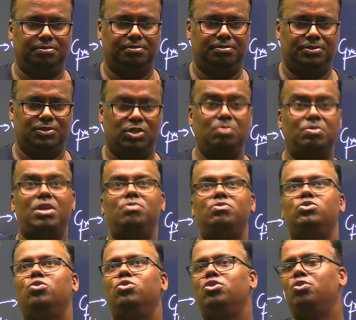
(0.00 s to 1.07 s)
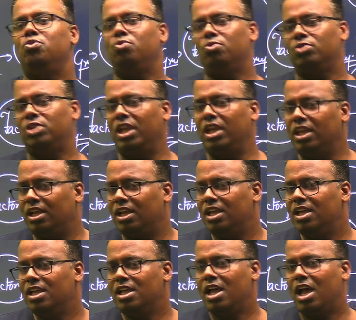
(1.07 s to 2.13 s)
Sometimes don't you think,
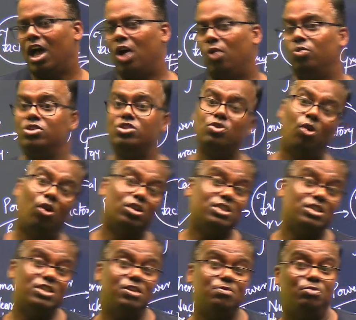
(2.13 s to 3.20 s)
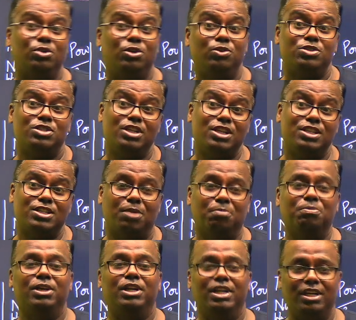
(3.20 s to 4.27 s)
how is oxygen produced in a
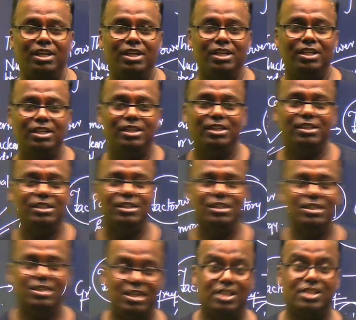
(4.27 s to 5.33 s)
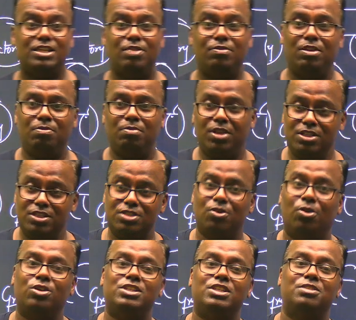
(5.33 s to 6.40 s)
submarine? 6-7 months,
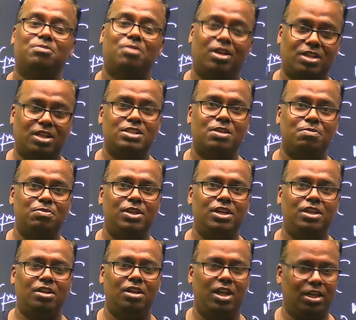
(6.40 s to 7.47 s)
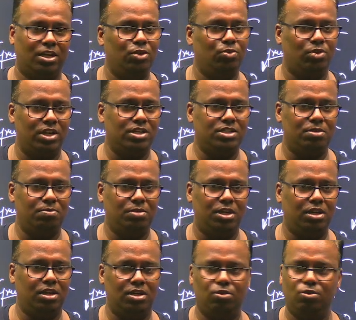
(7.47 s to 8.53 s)
a submarine, like a nuclear submarine,
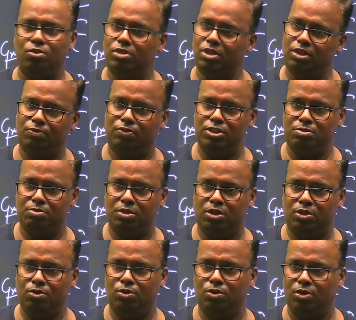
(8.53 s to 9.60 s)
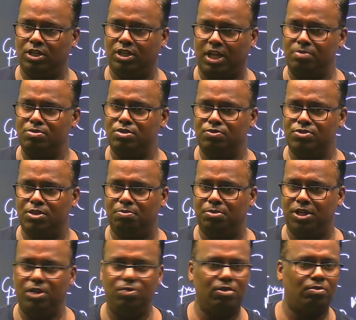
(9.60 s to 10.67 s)
you know the difference. Do you know the types of
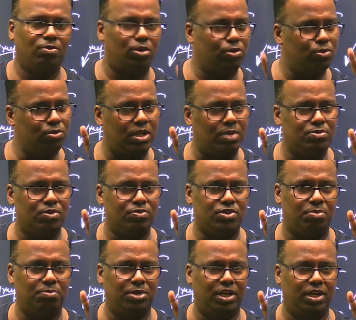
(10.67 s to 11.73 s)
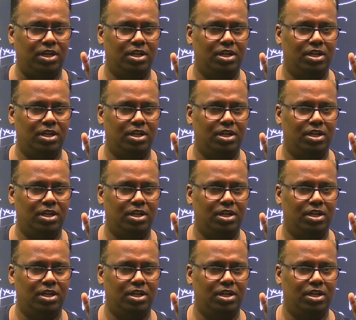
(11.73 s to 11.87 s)
submarine? We have got two types of submarine,